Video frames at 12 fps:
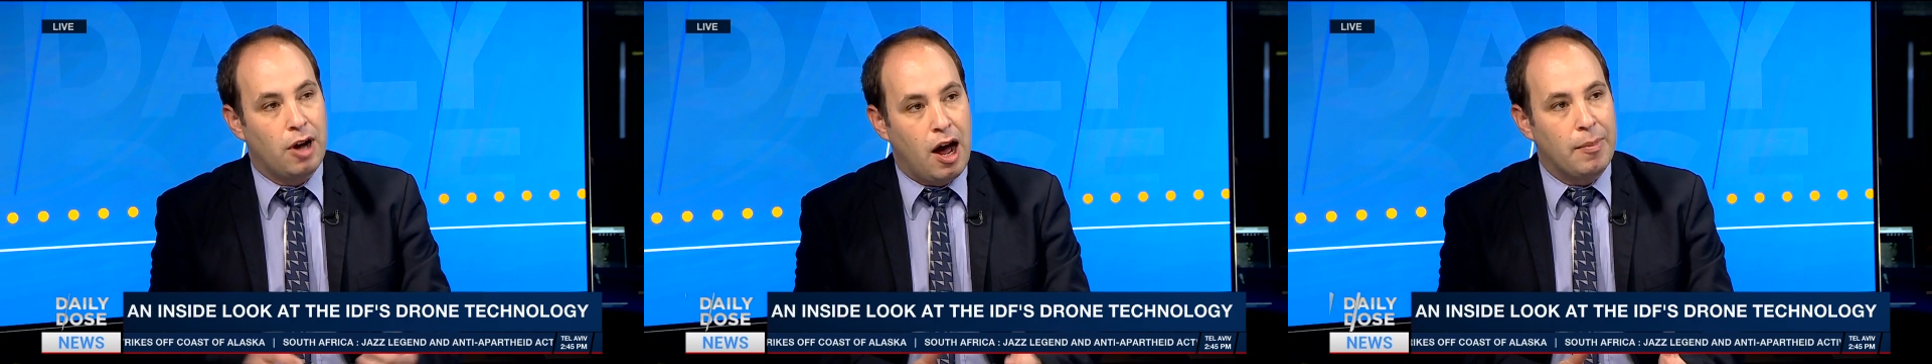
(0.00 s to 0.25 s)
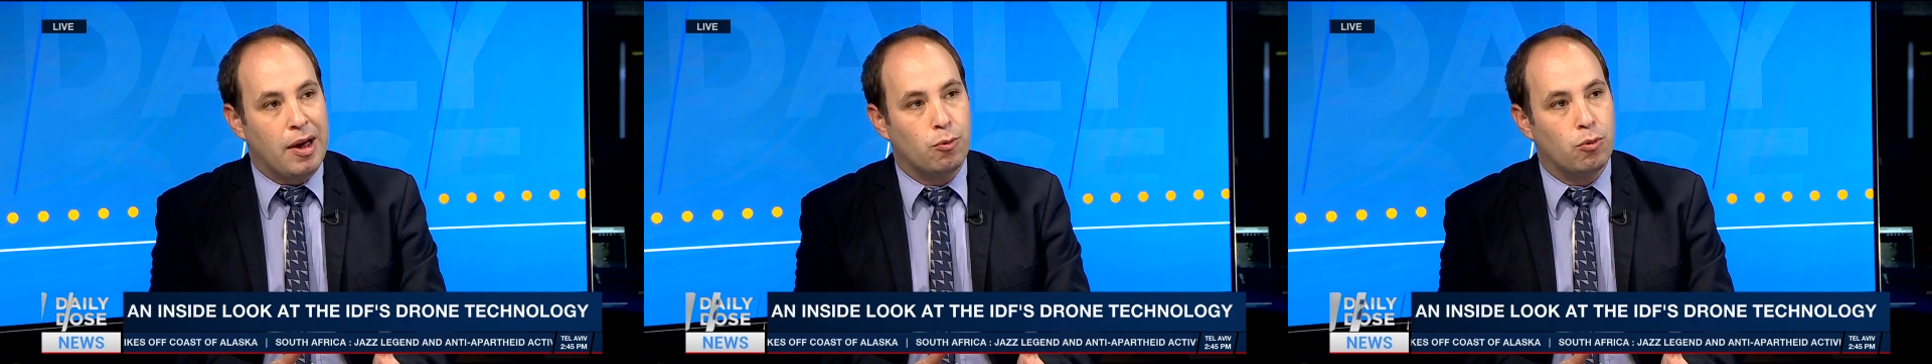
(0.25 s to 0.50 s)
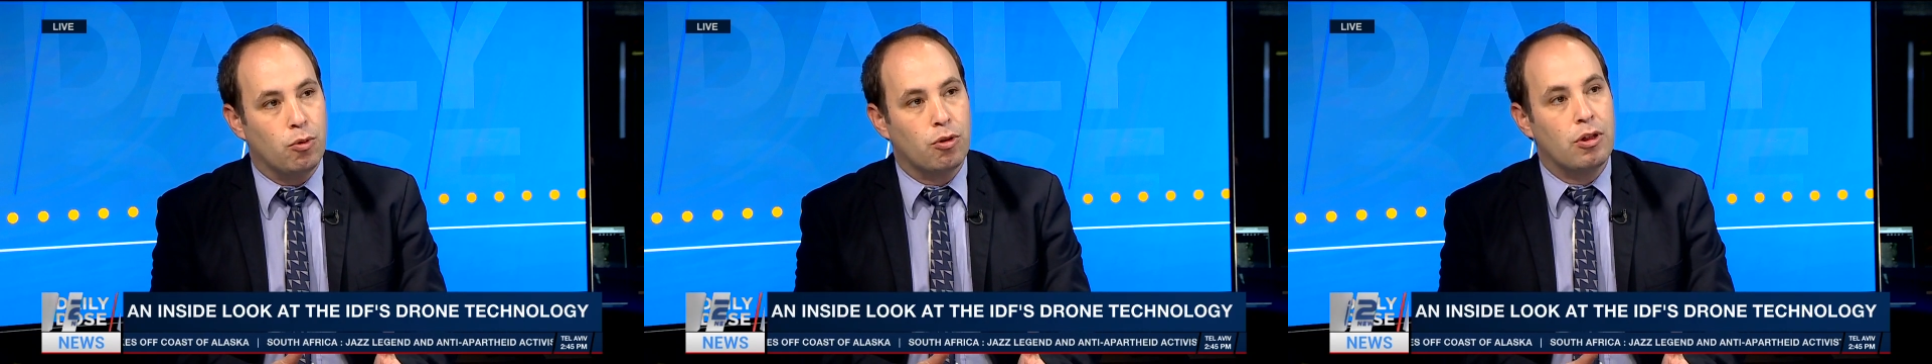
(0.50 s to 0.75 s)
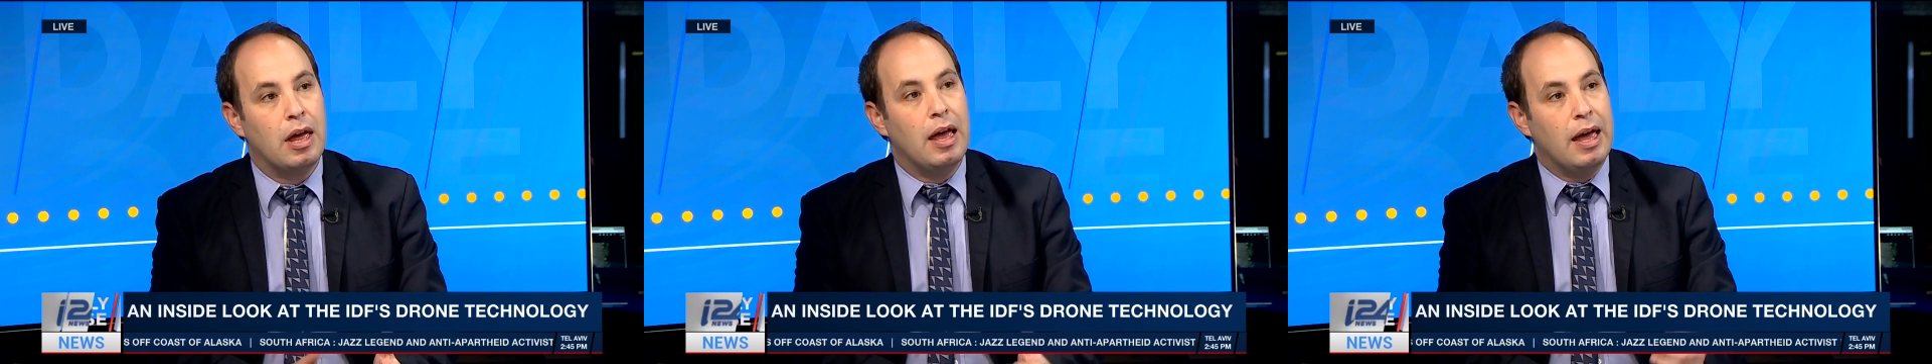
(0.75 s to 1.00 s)
combat
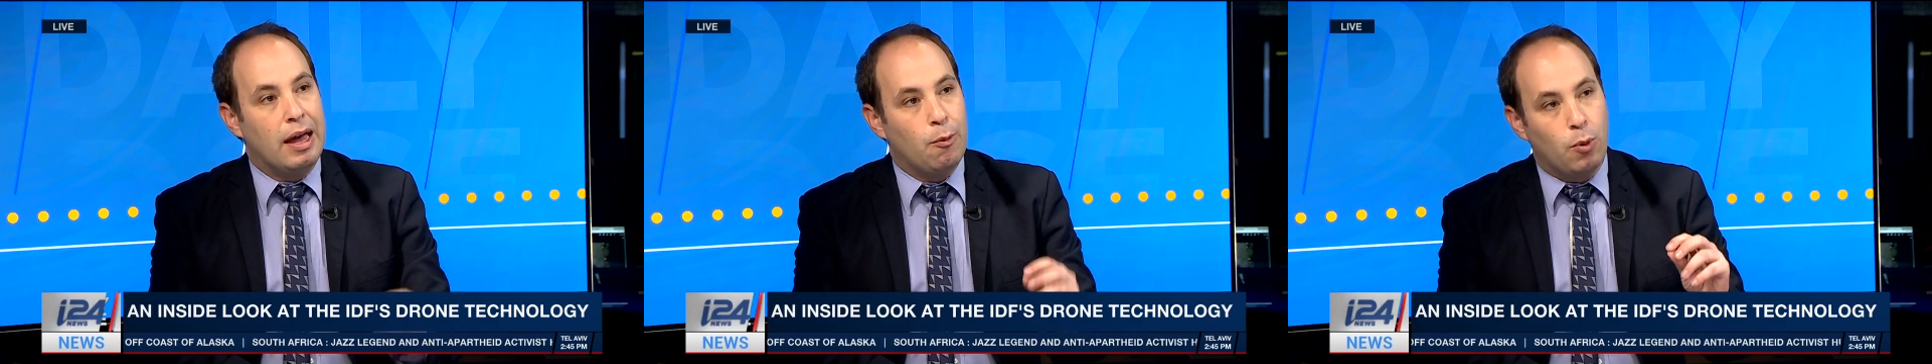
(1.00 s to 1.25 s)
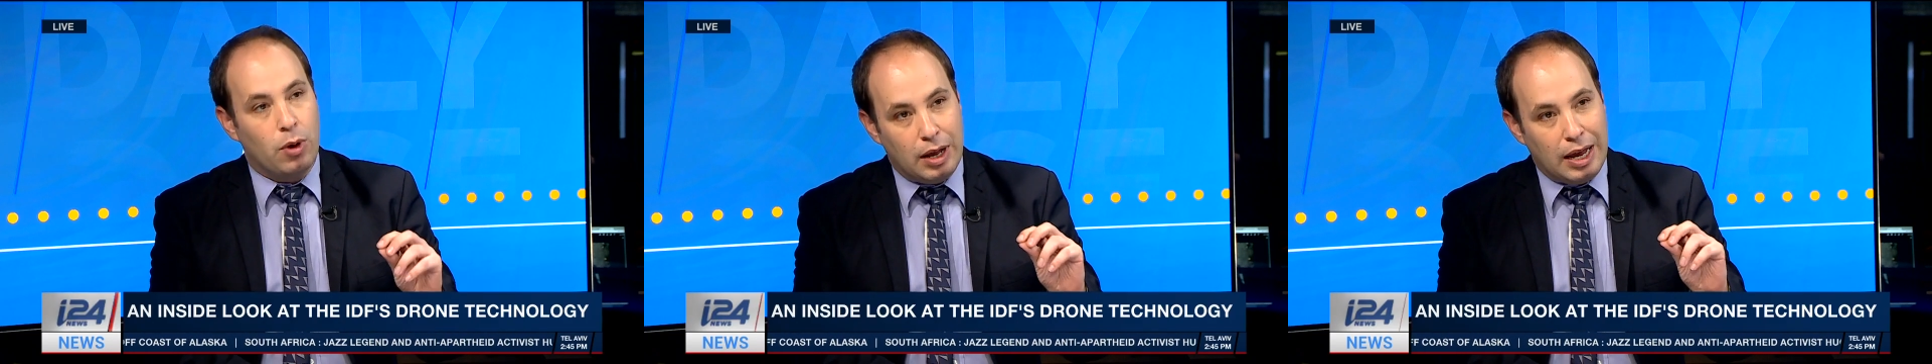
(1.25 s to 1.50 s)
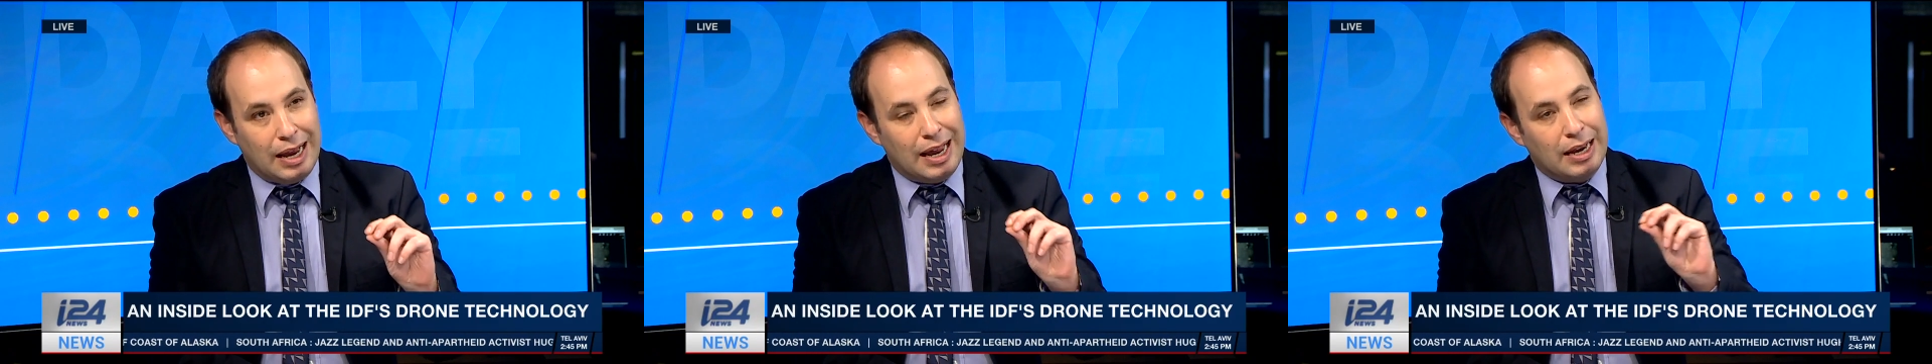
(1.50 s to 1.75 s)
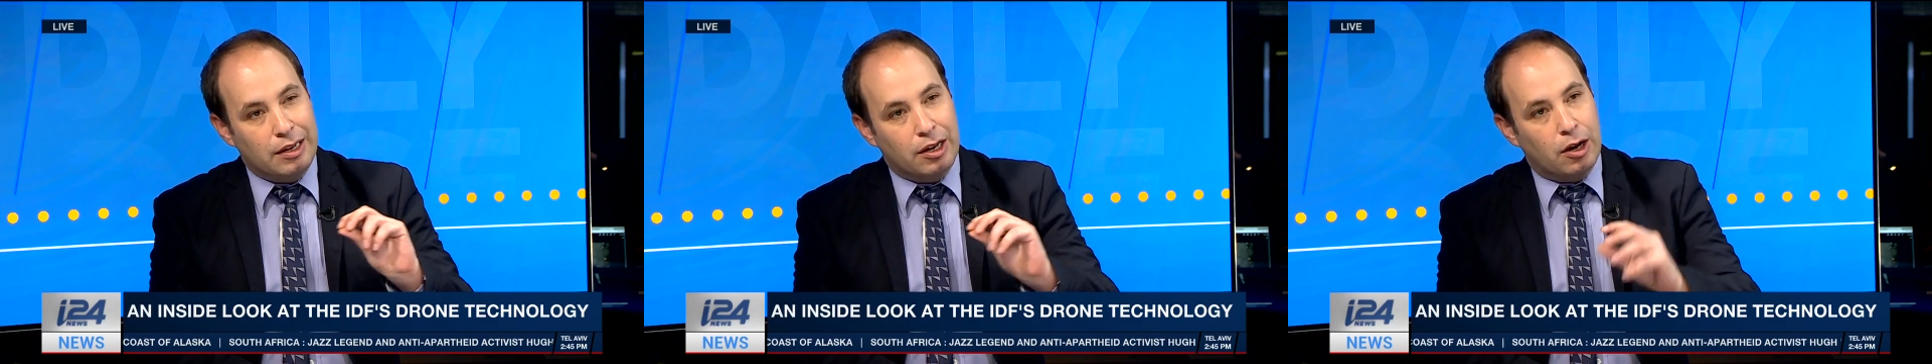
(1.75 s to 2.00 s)
roles.
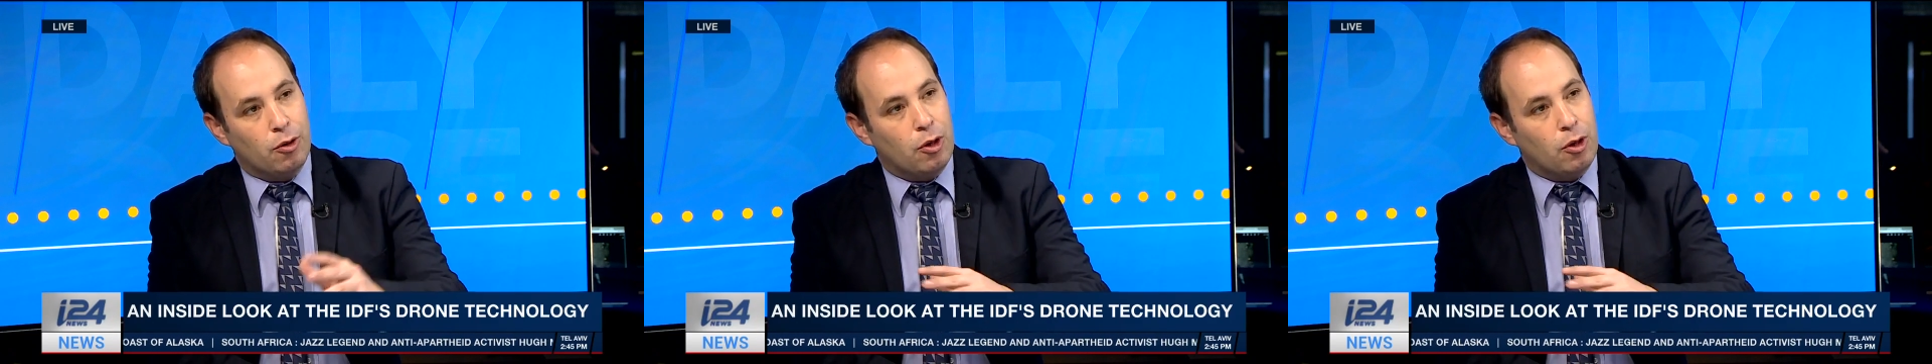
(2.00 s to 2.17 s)
And, you know,